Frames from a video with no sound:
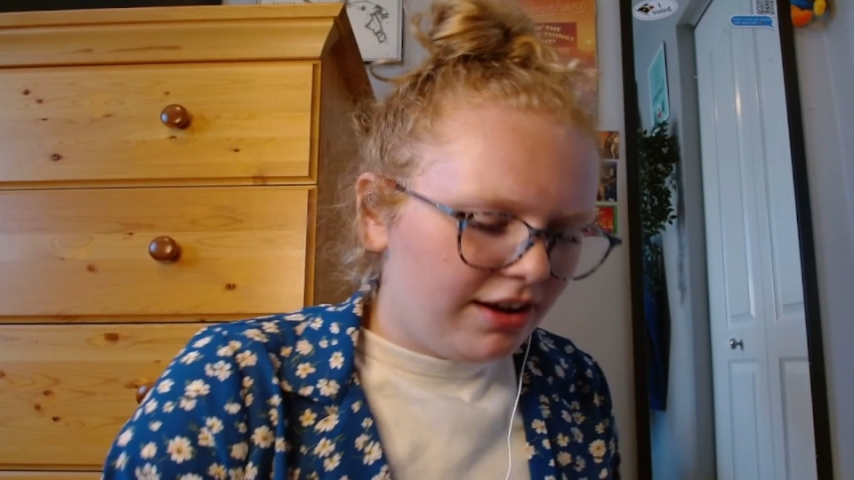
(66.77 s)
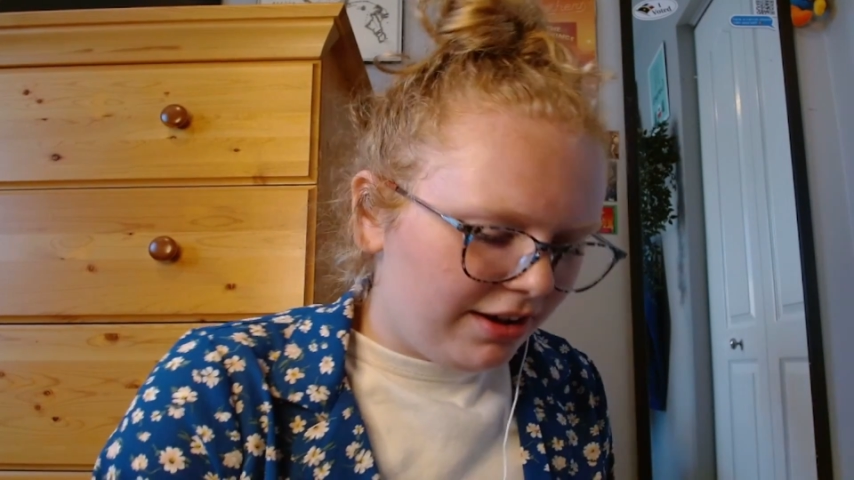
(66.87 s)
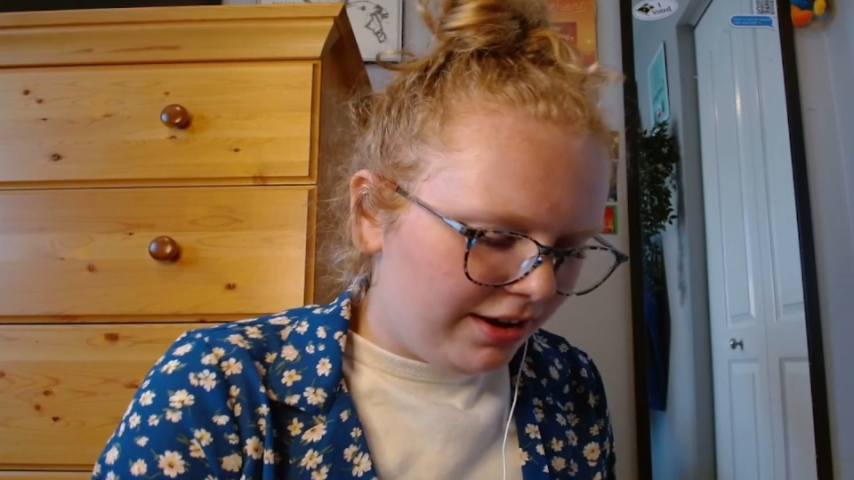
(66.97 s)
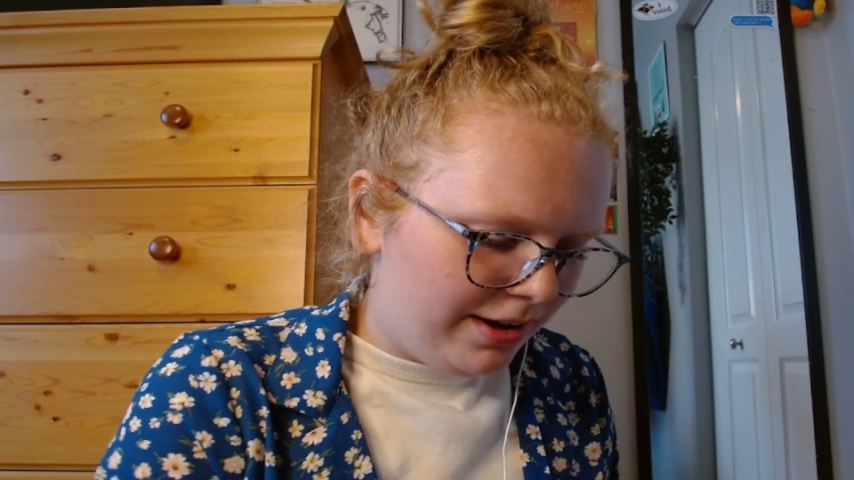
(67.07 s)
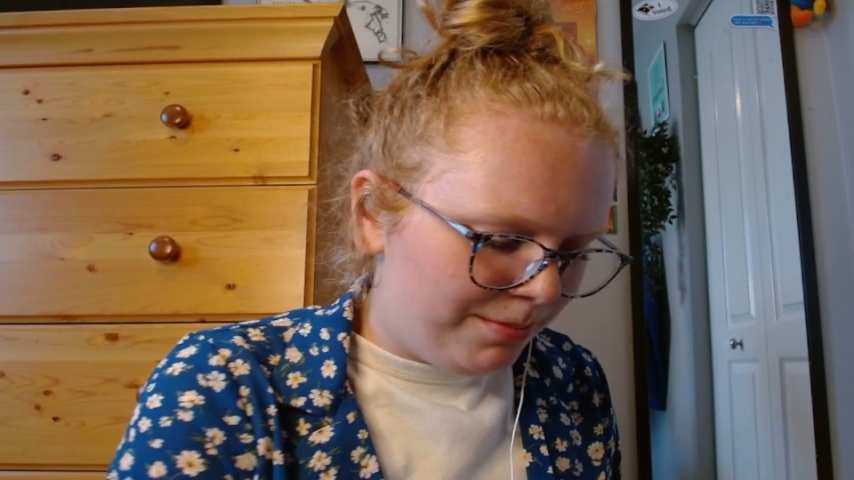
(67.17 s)

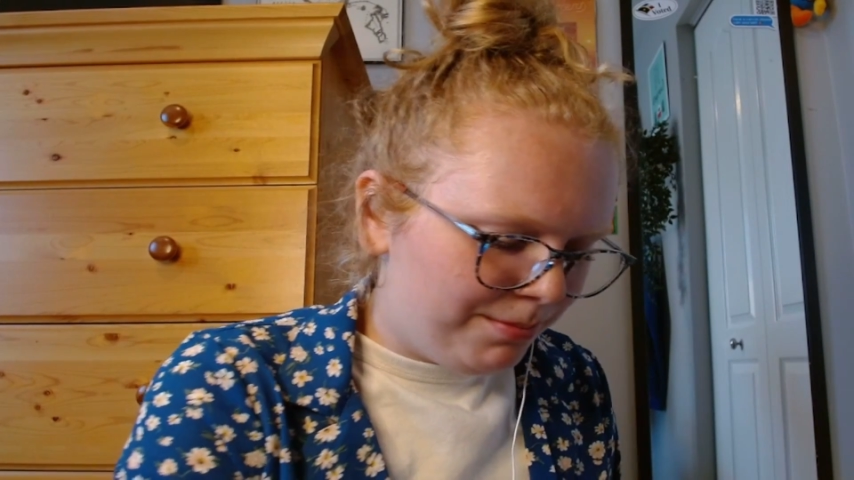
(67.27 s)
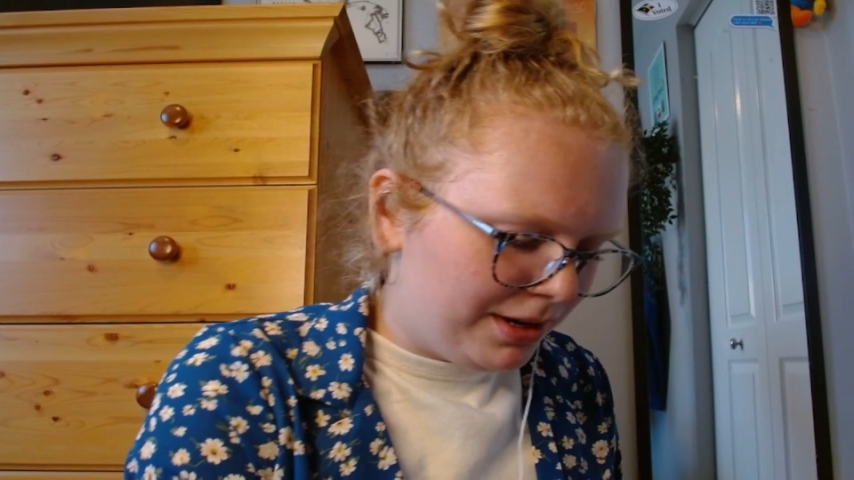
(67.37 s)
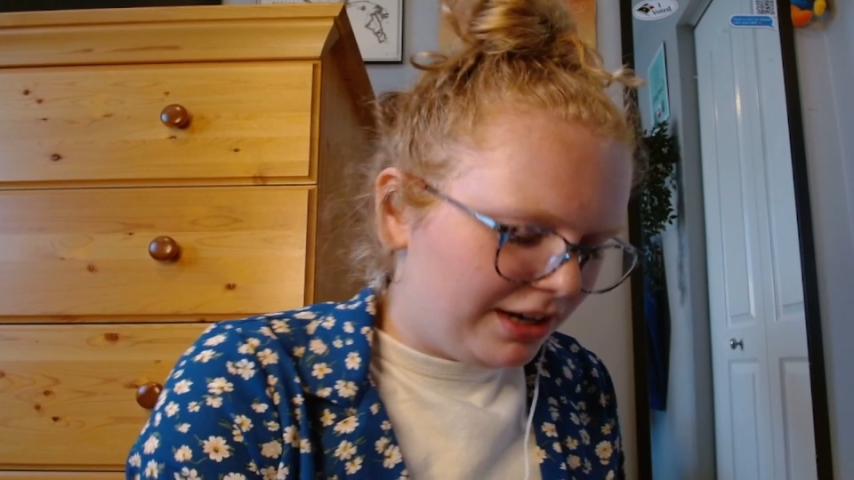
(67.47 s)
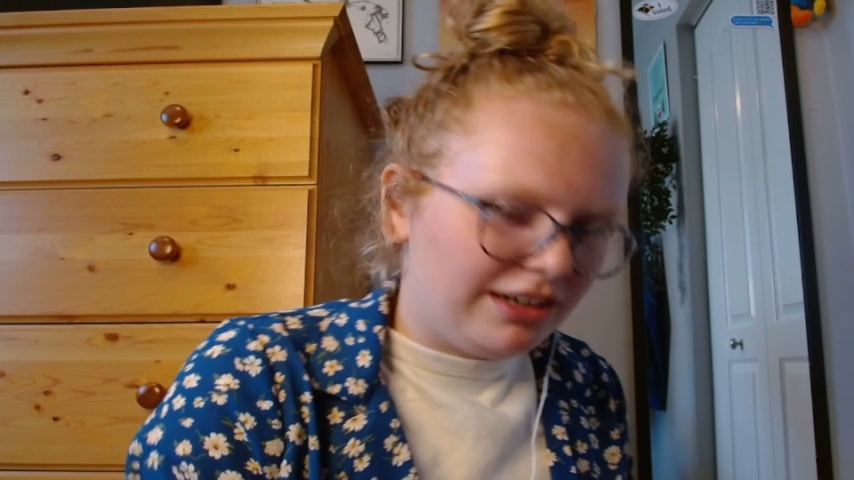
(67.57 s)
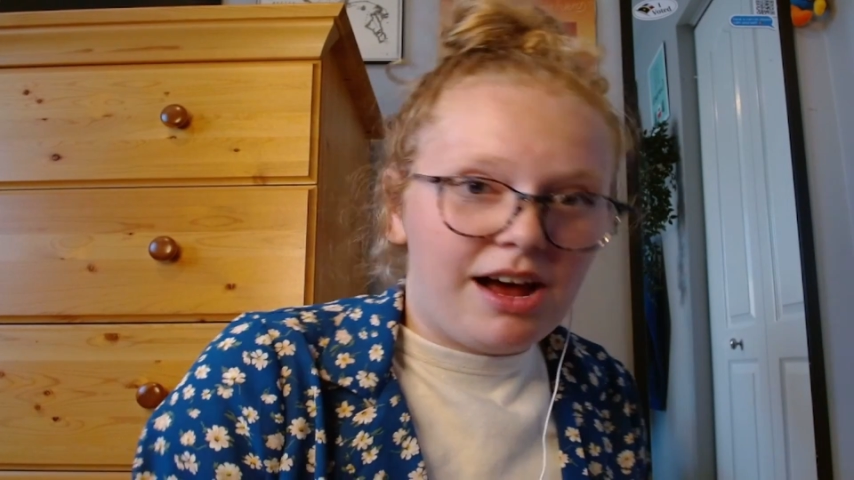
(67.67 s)
Um, but
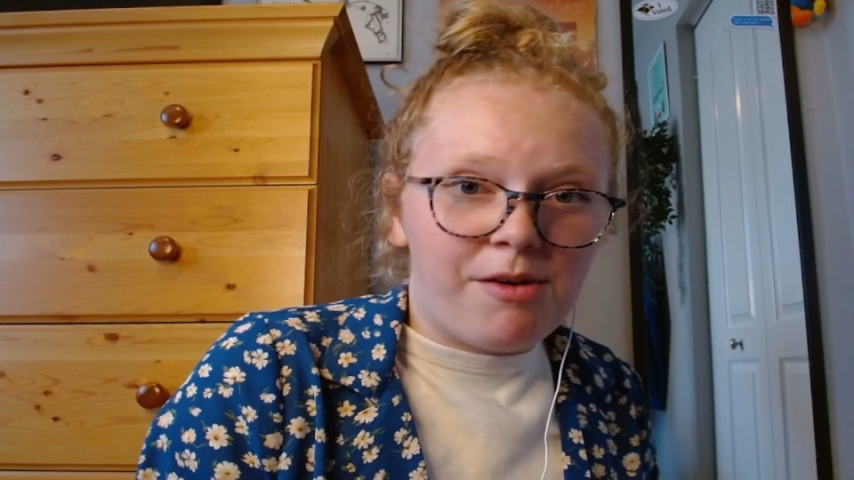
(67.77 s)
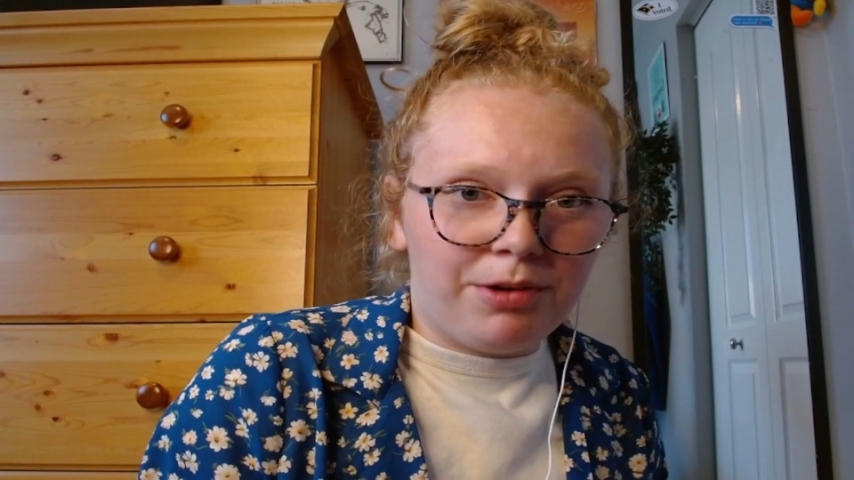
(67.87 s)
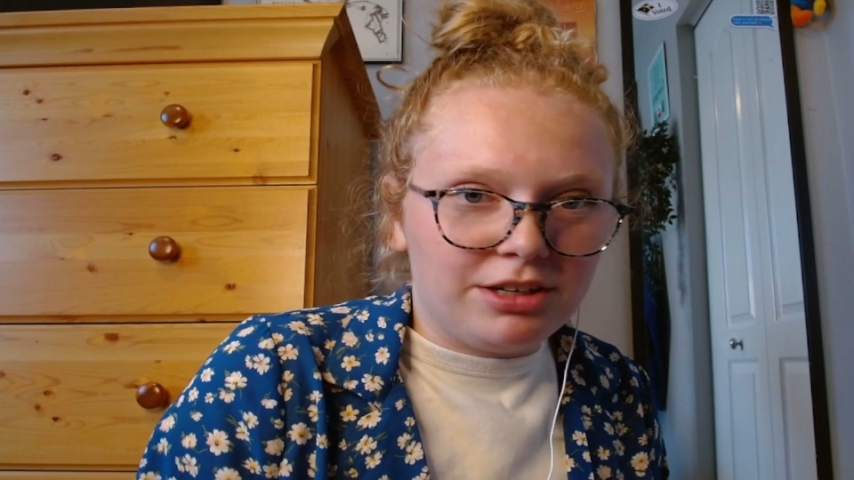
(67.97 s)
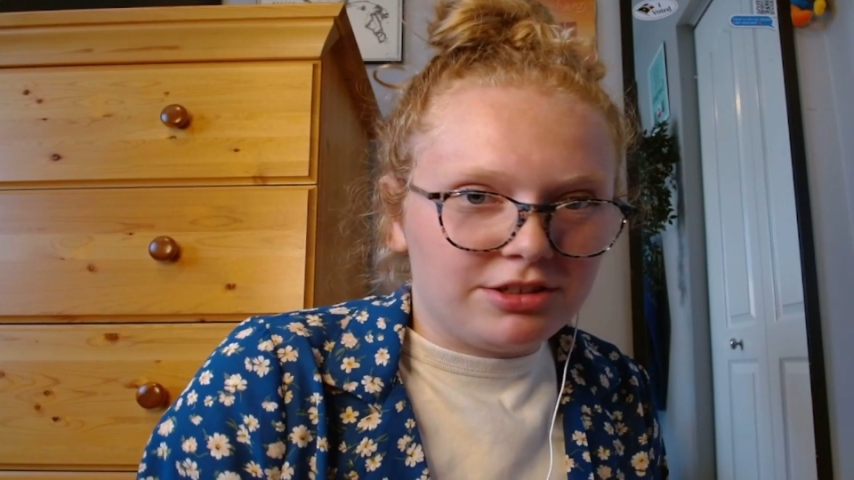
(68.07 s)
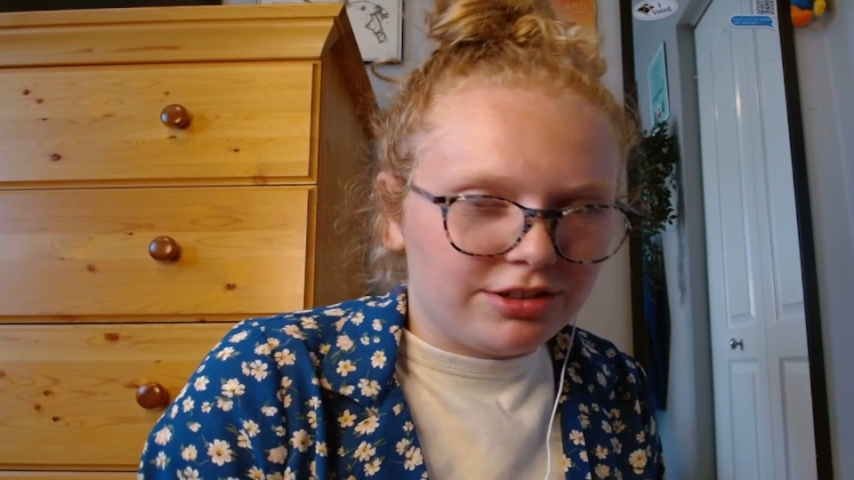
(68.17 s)
I didn't have a
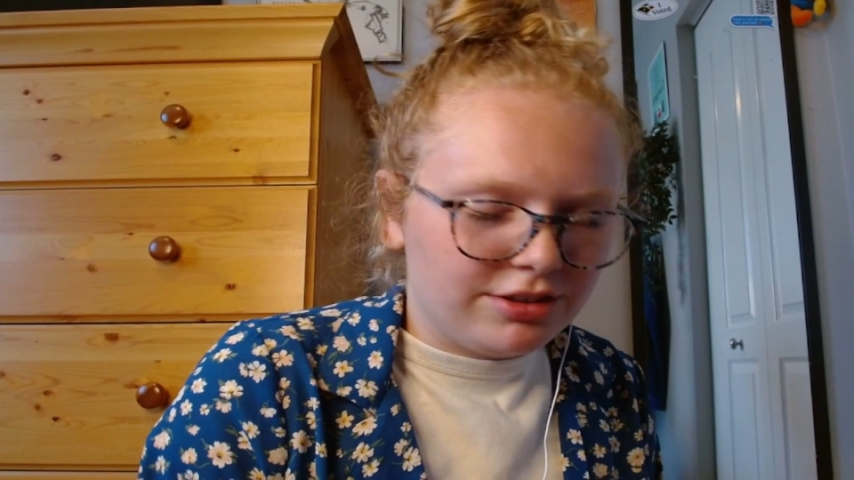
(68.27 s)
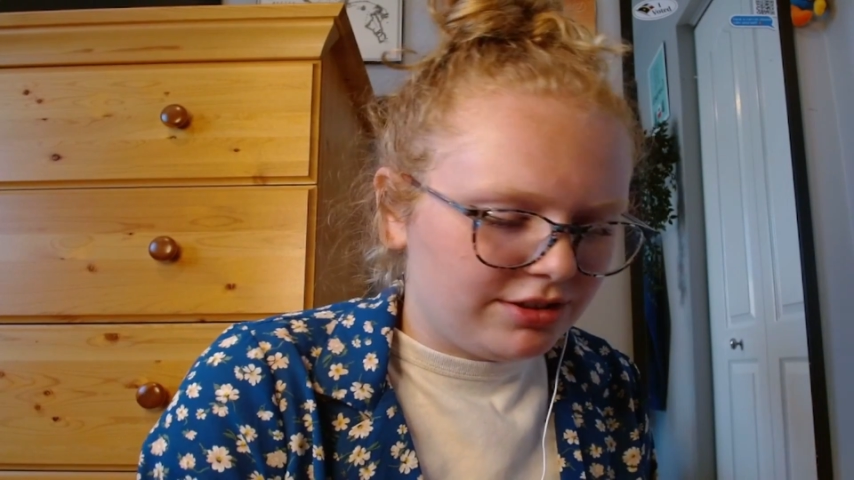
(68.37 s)
white shirt,